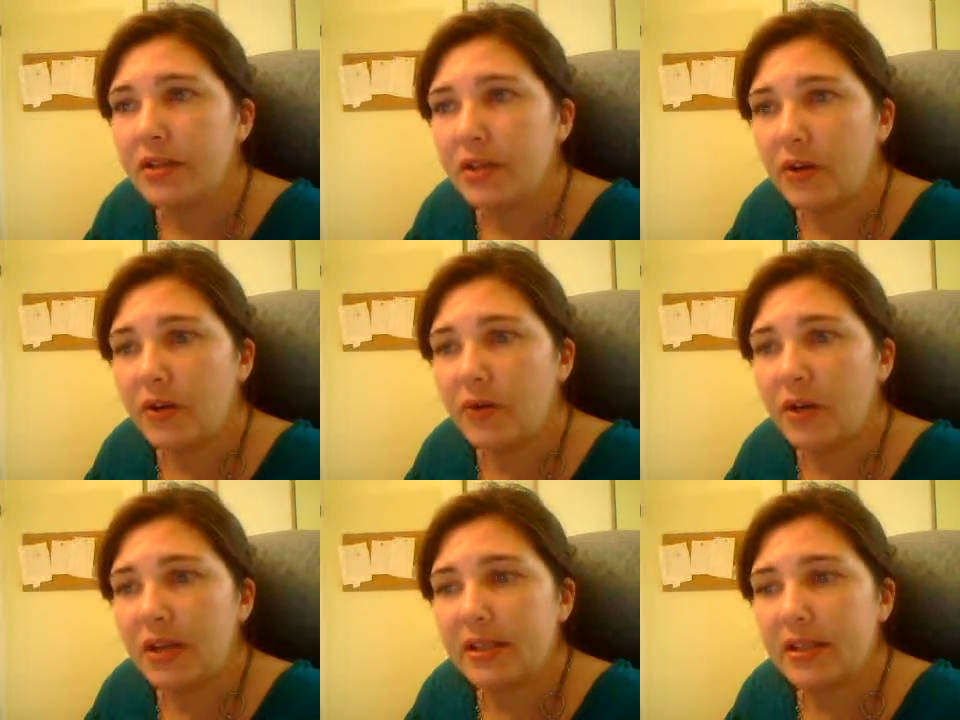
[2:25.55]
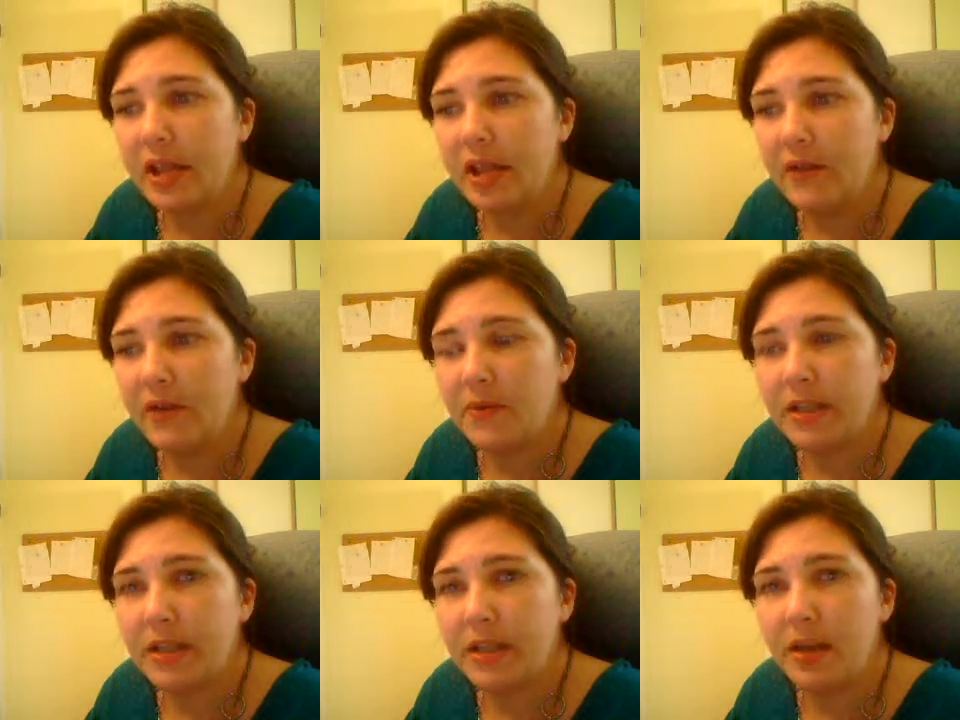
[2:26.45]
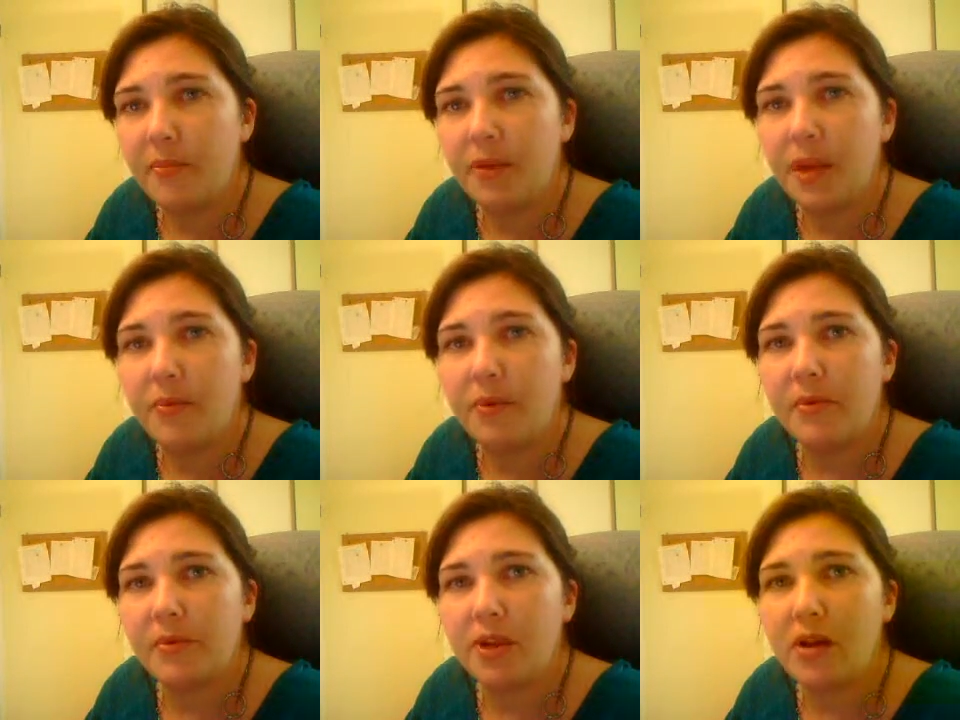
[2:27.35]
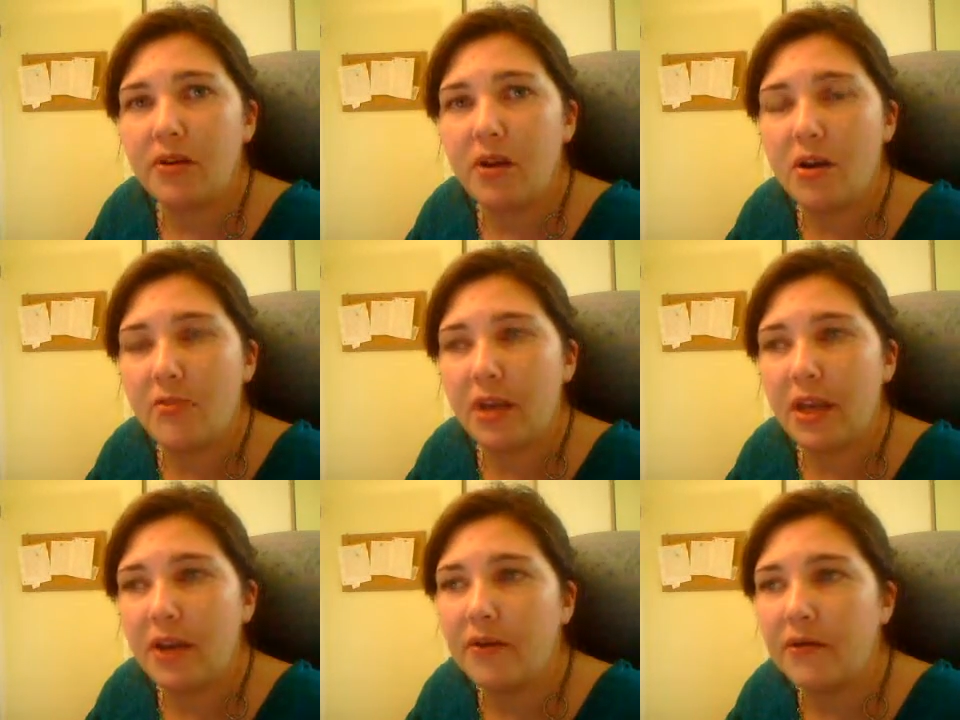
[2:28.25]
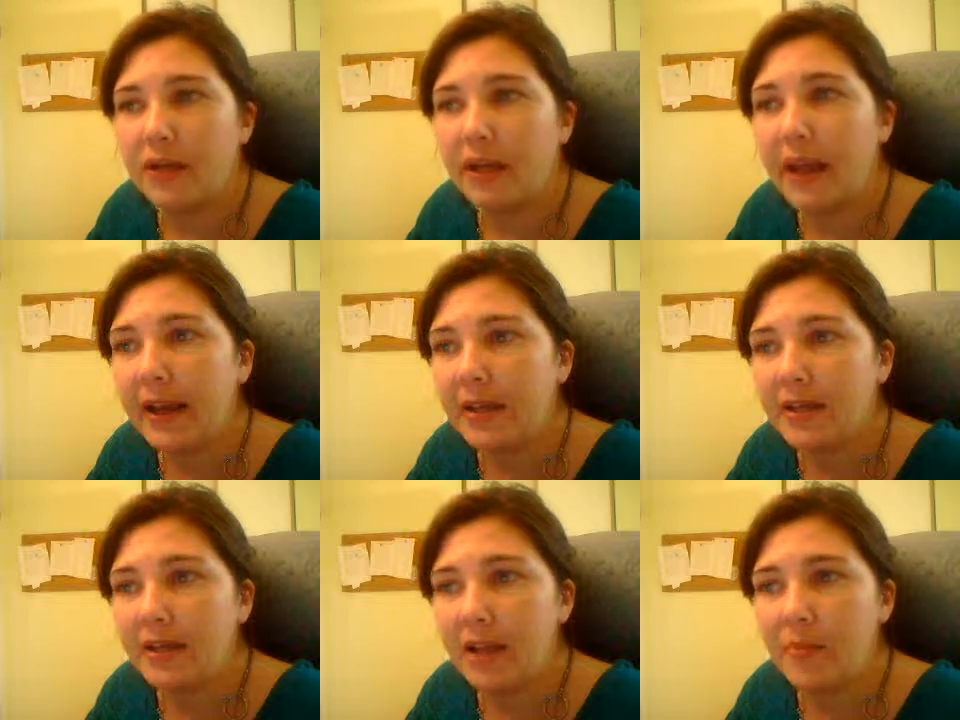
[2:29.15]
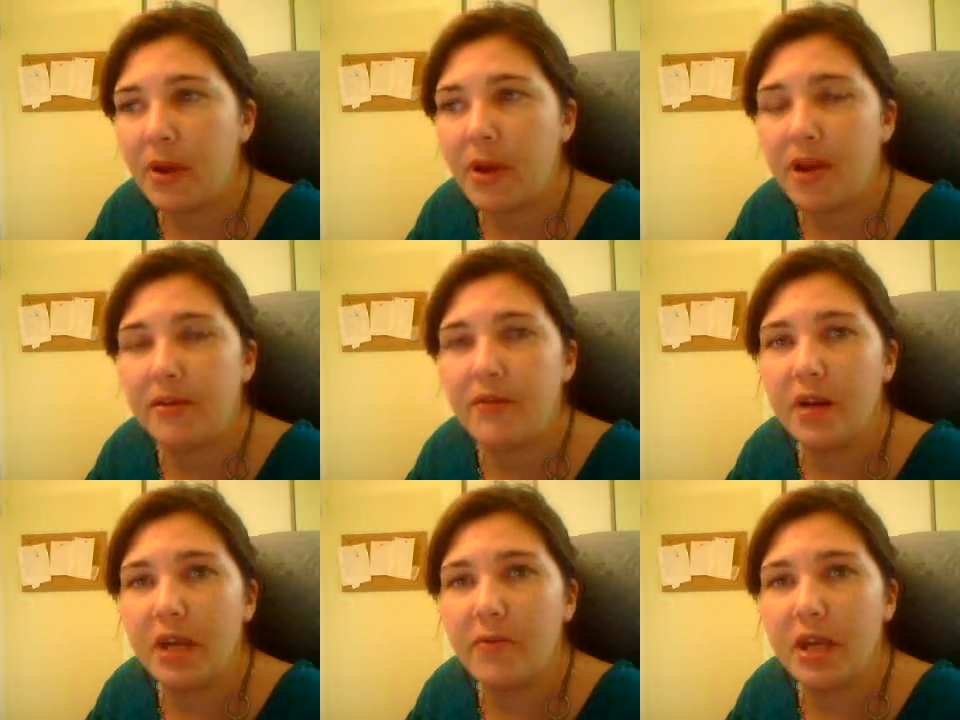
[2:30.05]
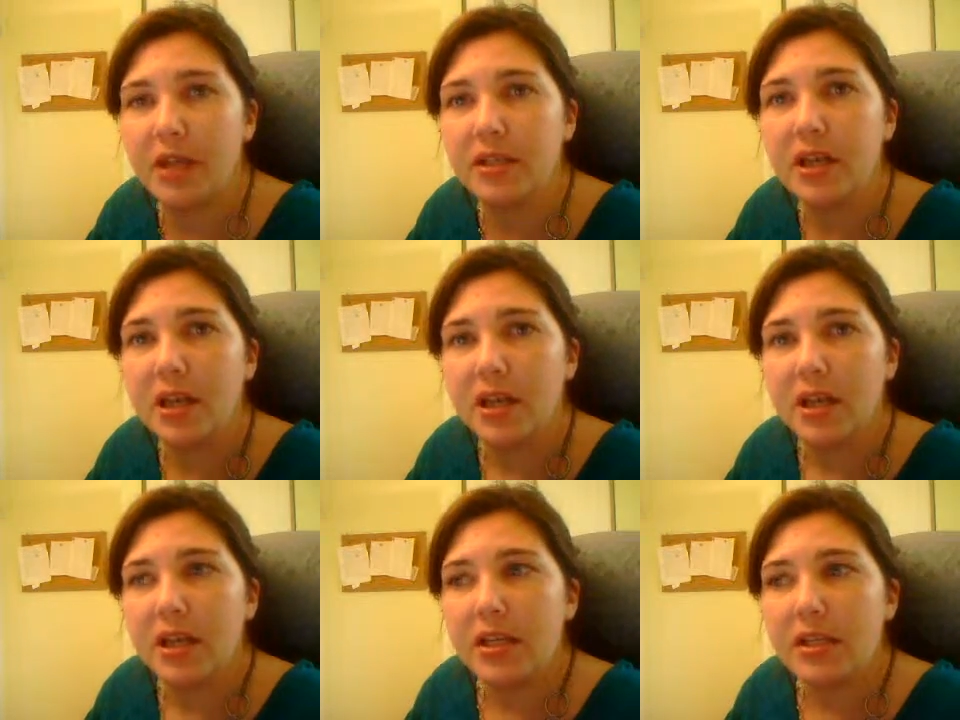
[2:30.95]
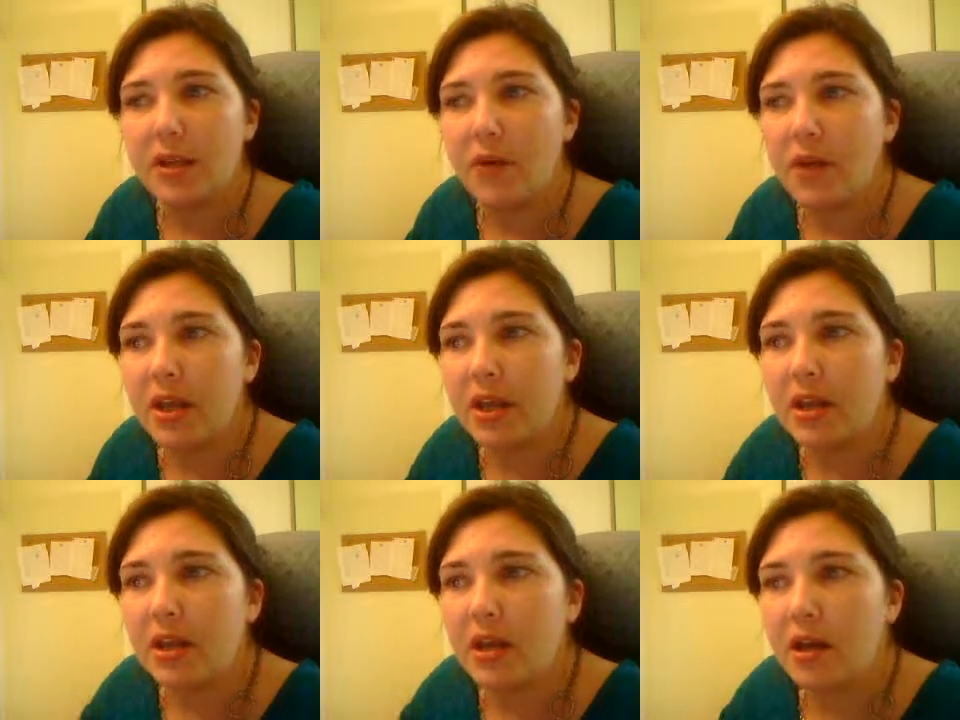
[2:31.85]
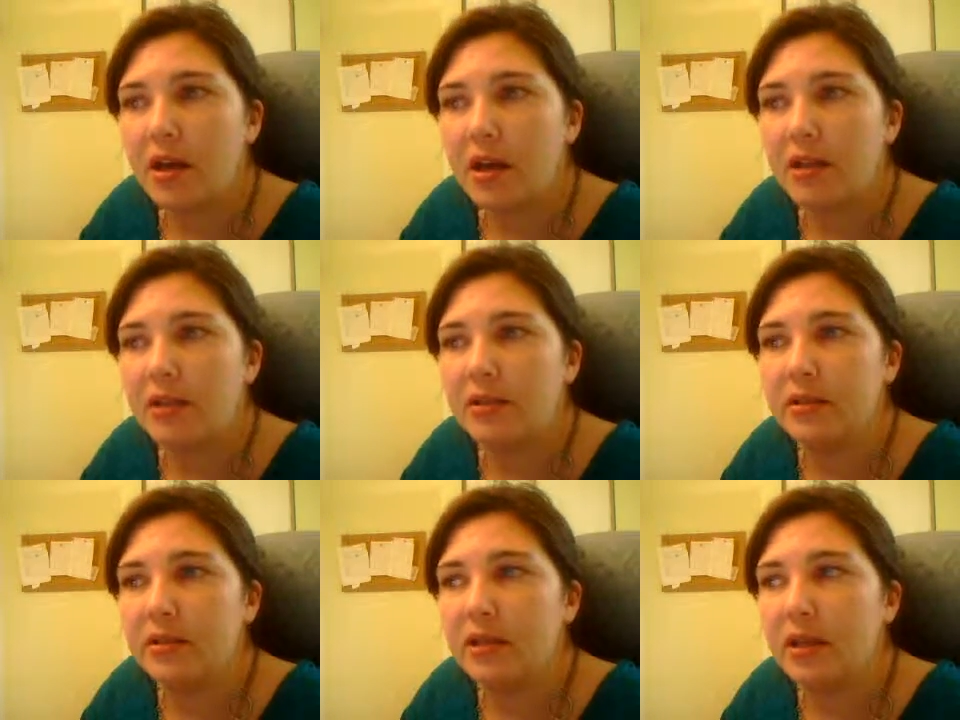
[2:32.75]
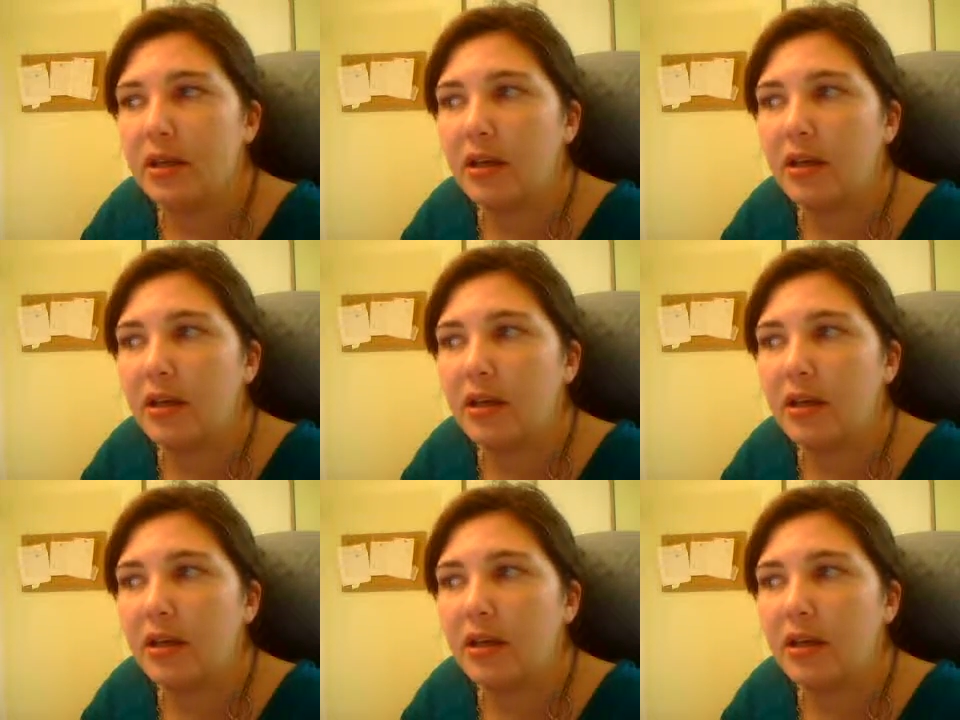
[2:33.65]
So aside from setting up an aweber.com account, the next step I highly recommend is going and